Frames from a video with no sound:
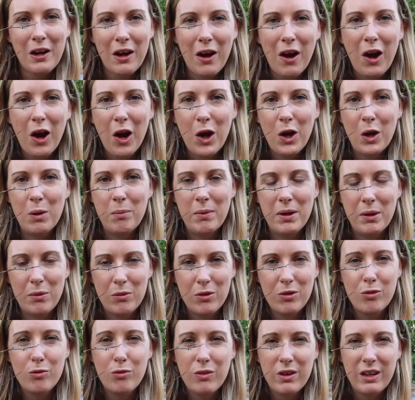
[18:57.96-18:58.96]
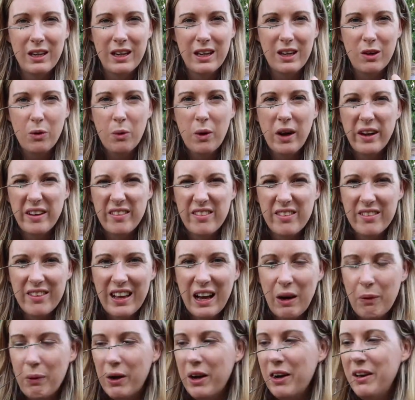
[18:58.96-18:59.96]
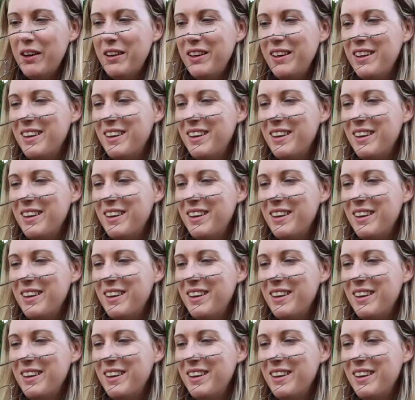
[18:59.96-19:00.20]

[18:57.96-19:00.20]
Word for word: at home and it was really quite sour.